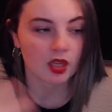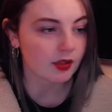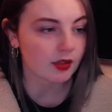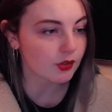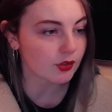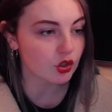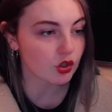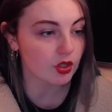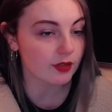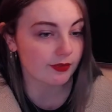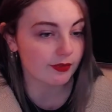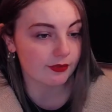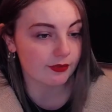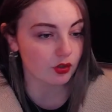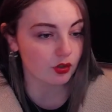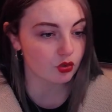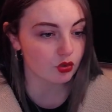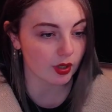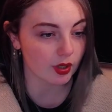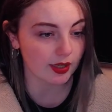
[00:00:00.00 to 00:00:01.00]
chief of the
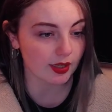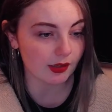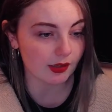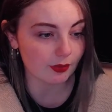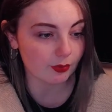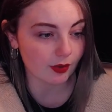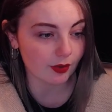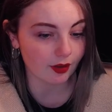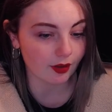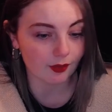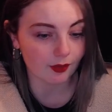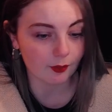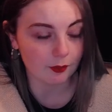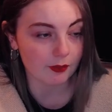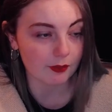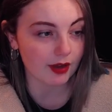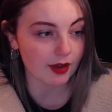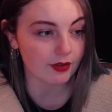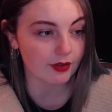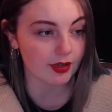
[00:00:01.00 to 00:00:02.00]
tribe
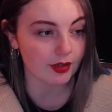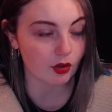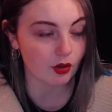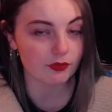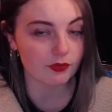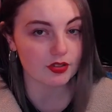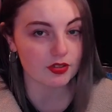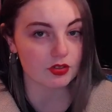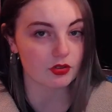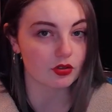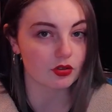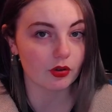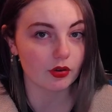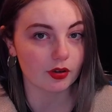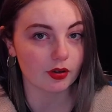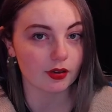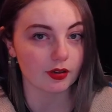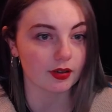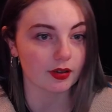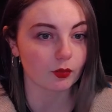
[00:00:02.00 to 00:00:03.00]
marrying off his
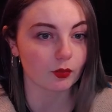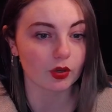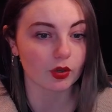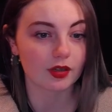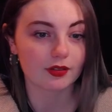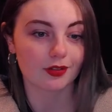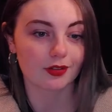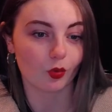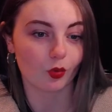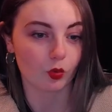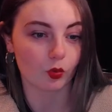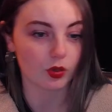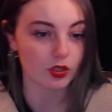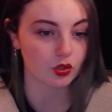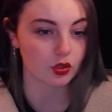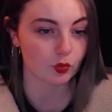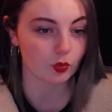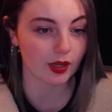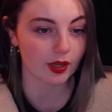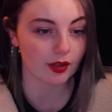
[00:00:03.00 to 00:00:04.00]
daughter and wanting to
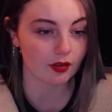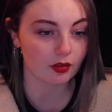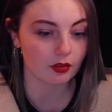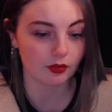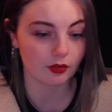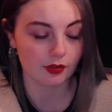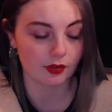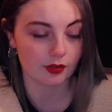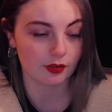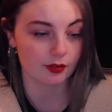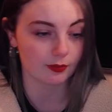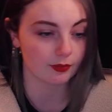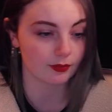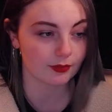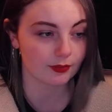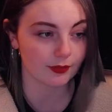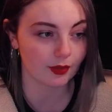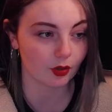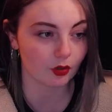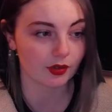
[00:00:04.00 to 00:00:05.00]
wish well on
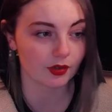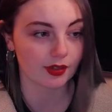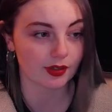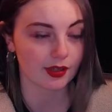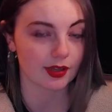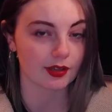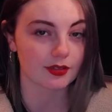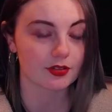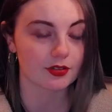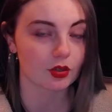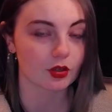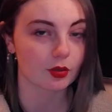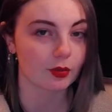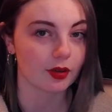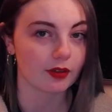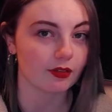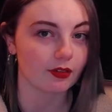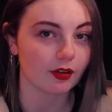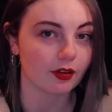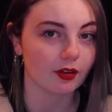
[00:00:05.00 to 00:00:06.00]
the kids or
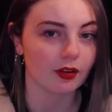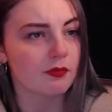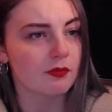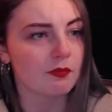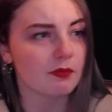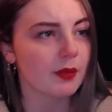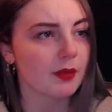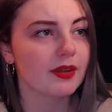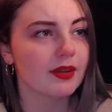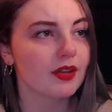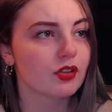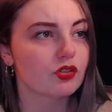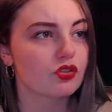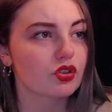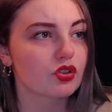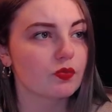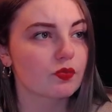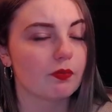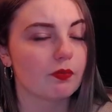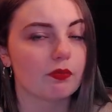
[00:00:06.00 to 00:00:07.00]
whatever. Maybe it
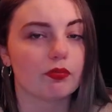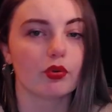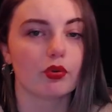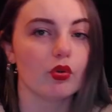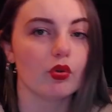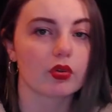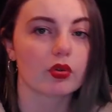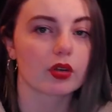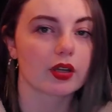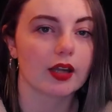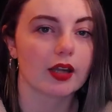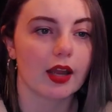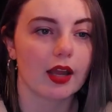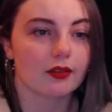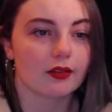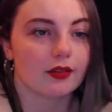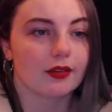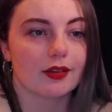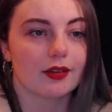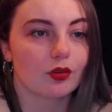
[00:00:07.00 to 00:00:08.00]
just broke
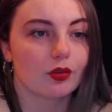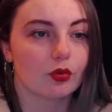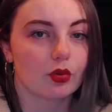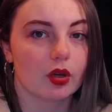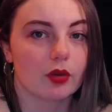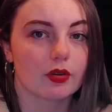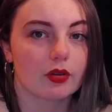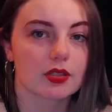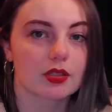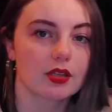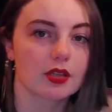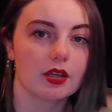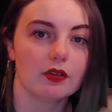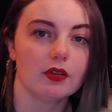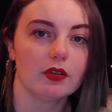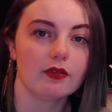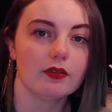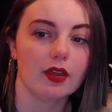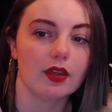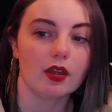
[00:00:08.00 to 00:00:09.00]
and they didn't know how else to get
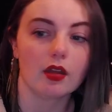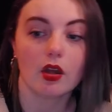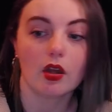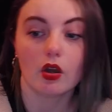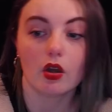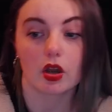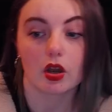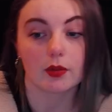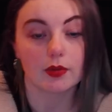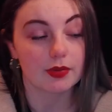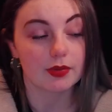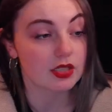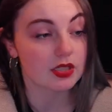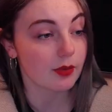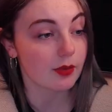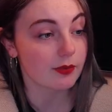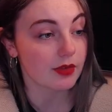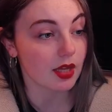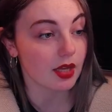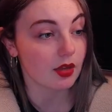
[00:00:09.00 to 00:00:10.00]
rid of it. Or maybe
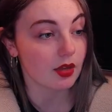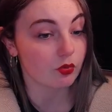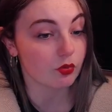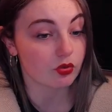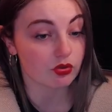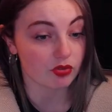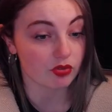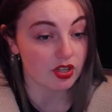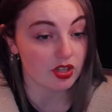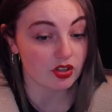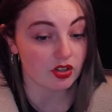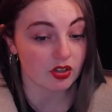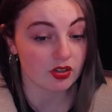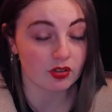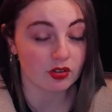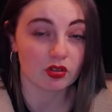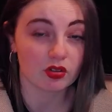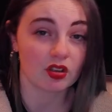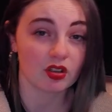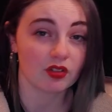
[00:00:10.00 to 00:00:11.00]
somebody was raging
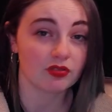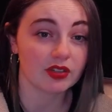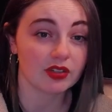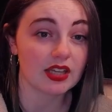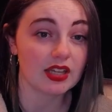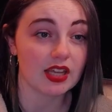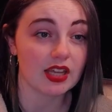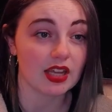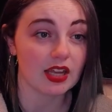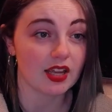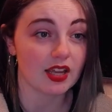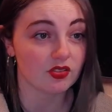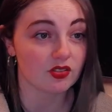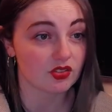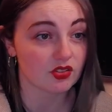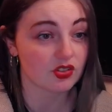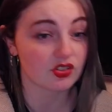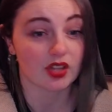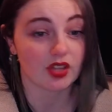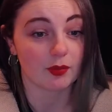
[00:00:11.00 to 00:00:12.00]
and took a flaky and
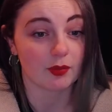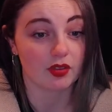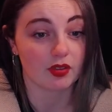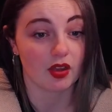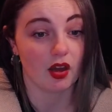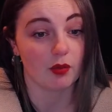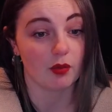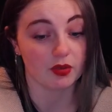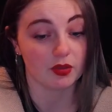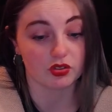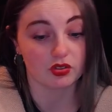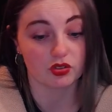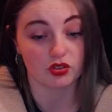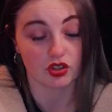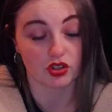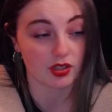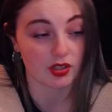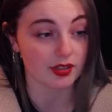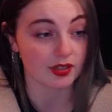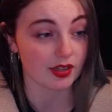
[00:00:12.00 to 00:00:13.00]
snapped it up and
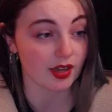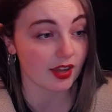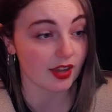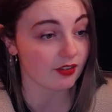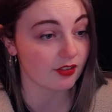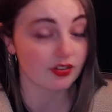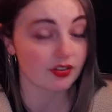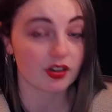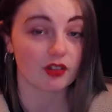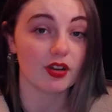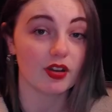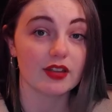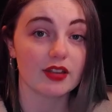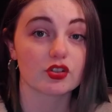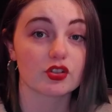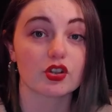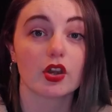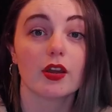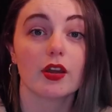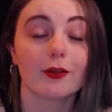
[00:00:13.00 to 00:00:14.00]
chucked it in a fit of
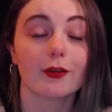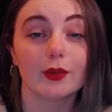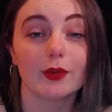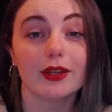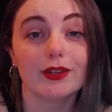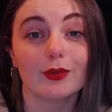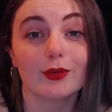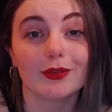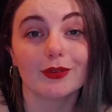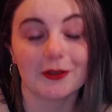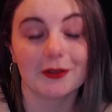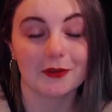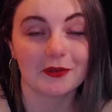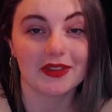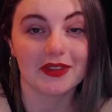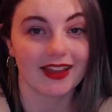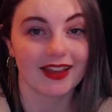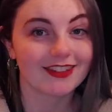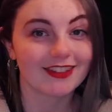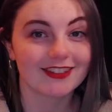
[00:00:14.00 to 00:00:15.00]
rage. We don't know
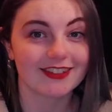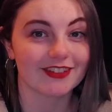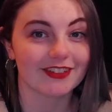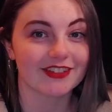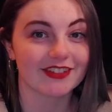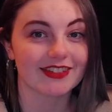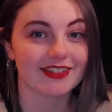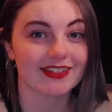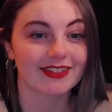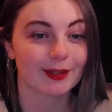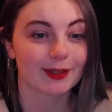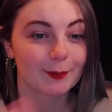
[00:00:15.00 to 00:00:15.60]
the answers.